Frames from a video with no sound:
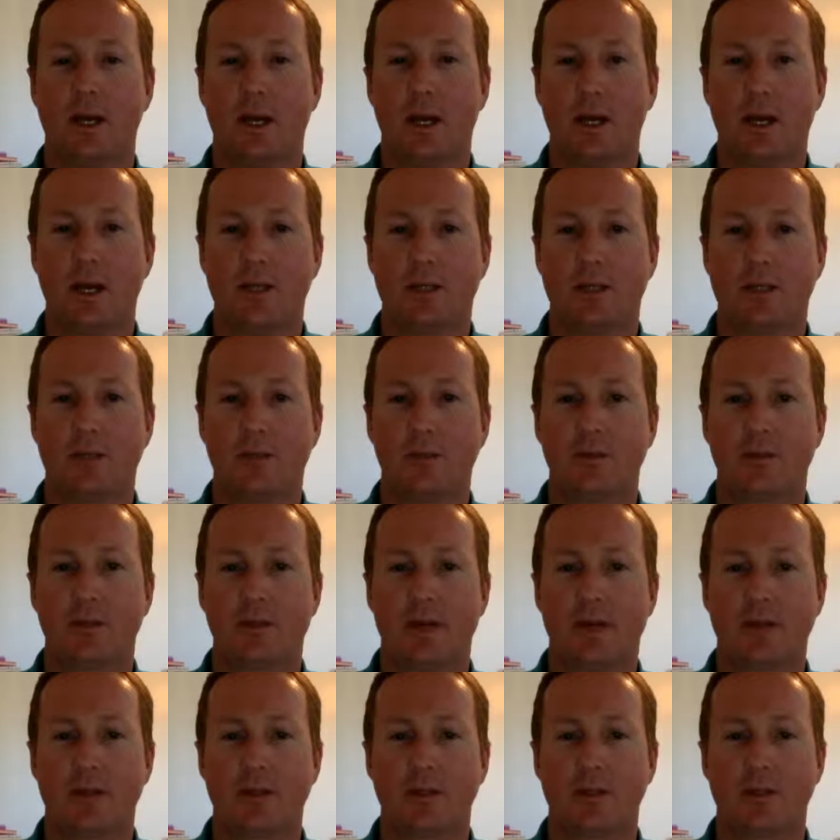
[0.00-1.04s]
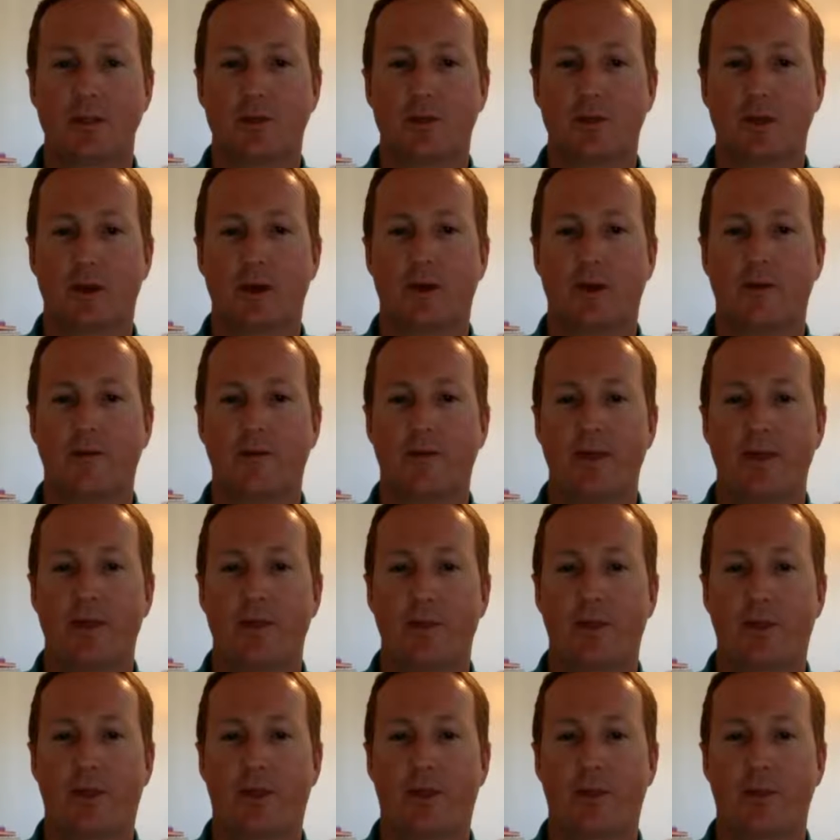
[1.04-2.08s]
In 2012, there
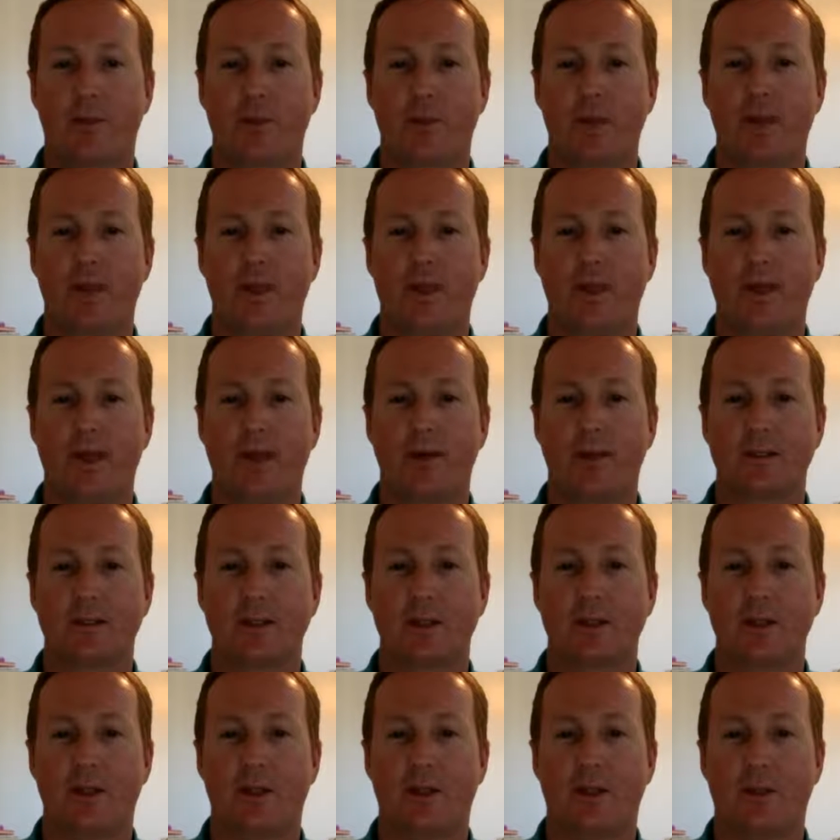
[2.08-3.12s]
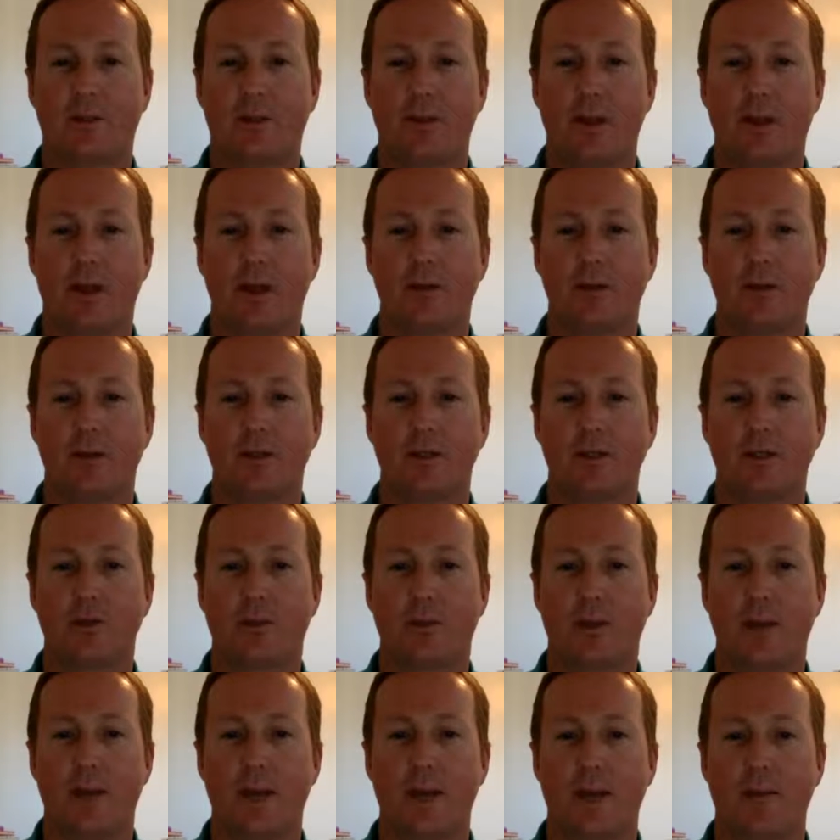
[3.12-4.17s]
were
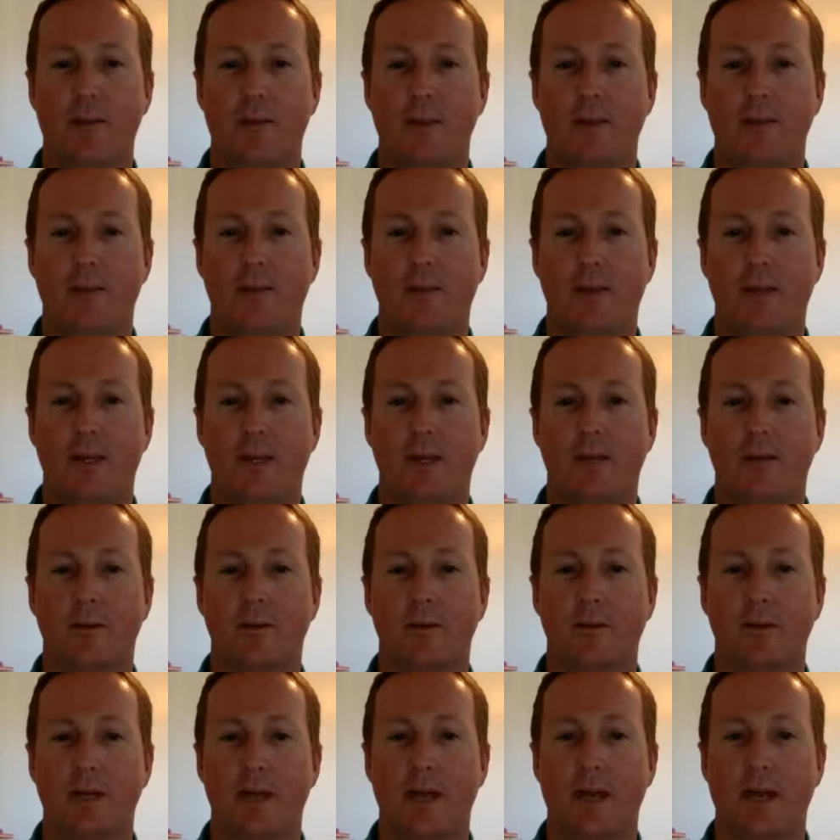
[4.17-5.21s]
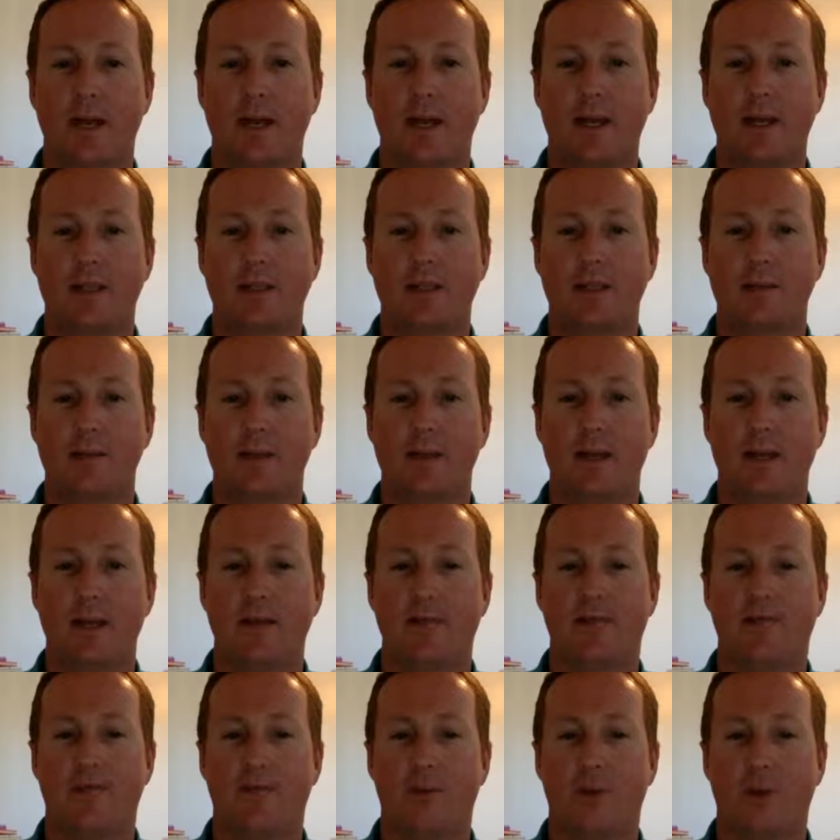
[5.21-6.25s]
3,328 people killed and an
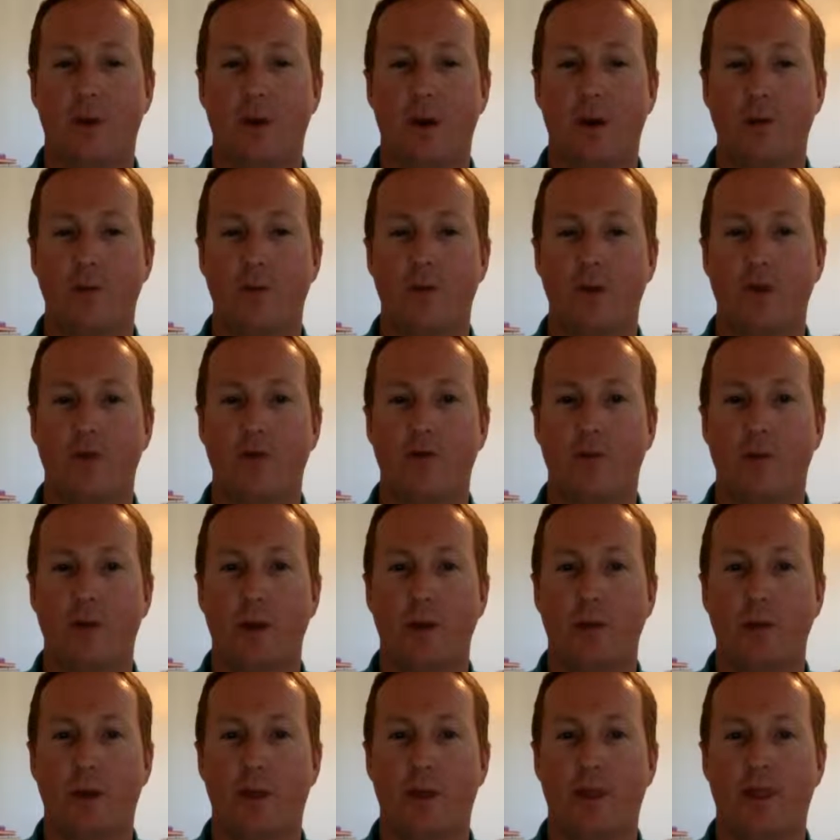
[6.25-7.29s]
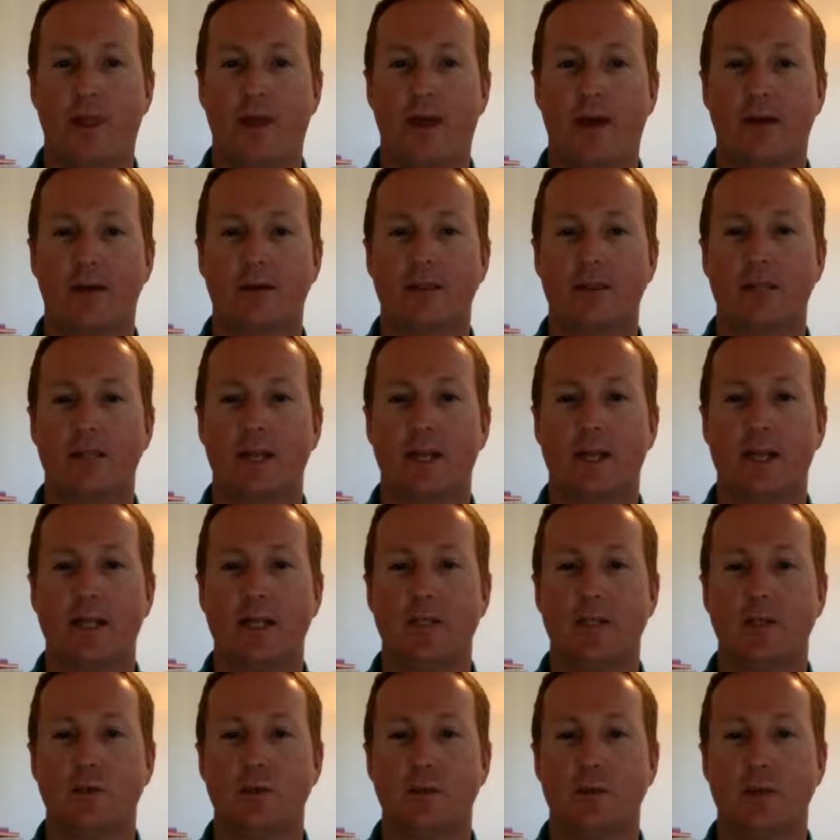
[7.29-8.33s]
estimated 421,000
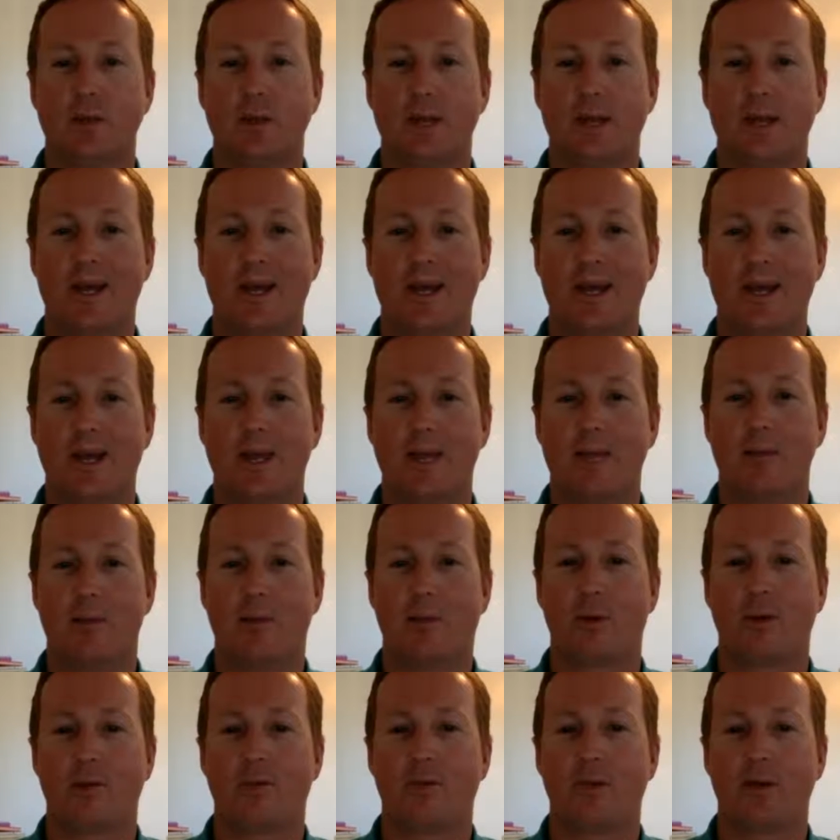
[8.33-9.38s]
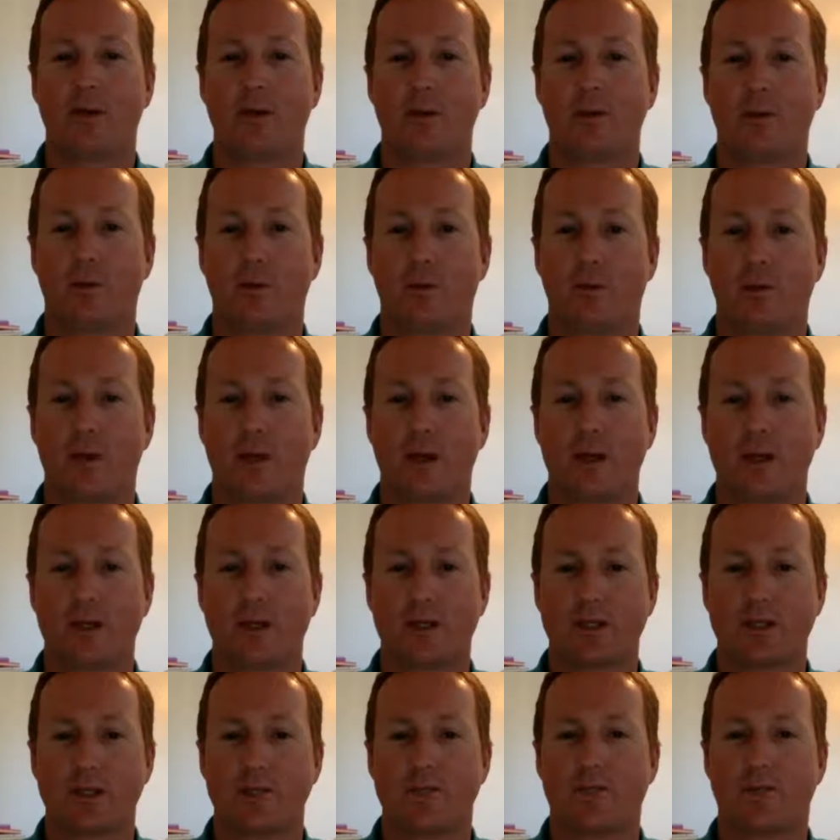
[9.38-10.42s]
injured in motor vehicle
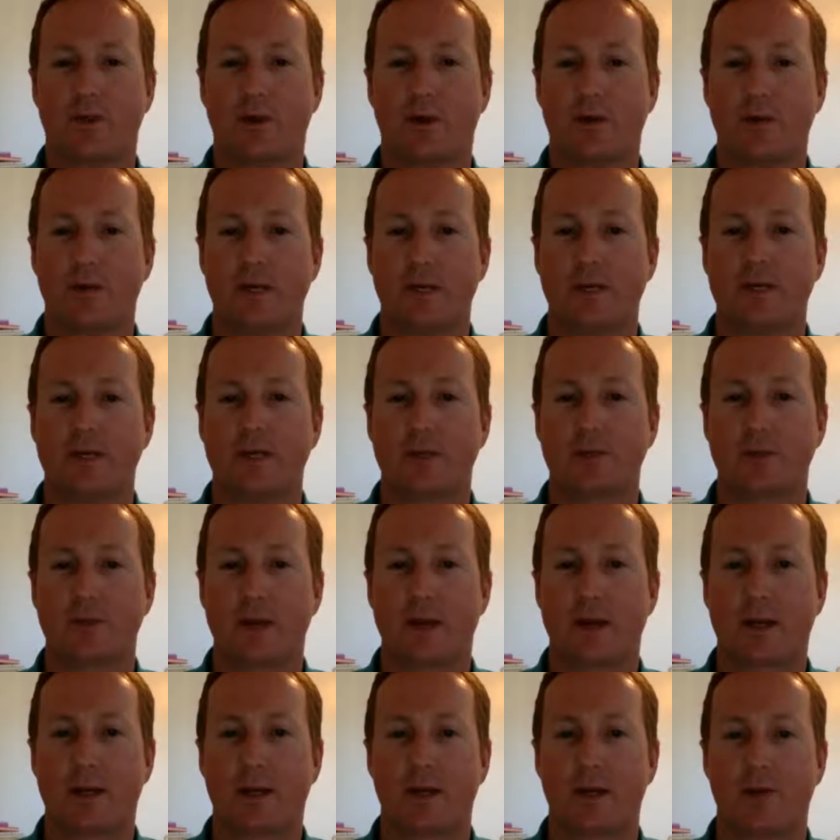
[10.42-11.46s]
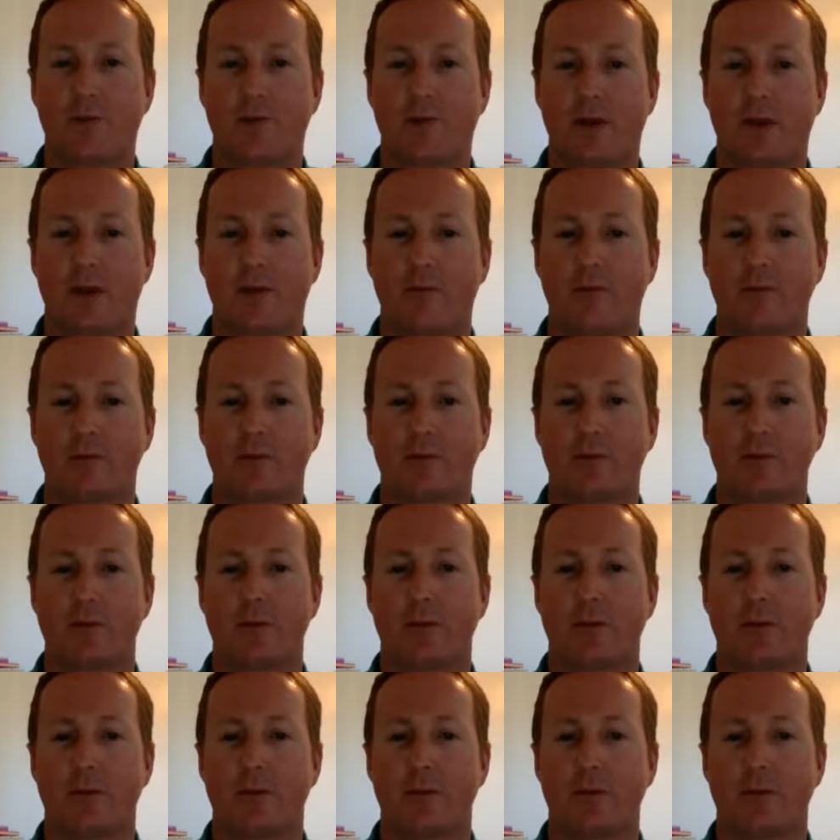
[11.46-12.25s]
crashes involving distracted drivers.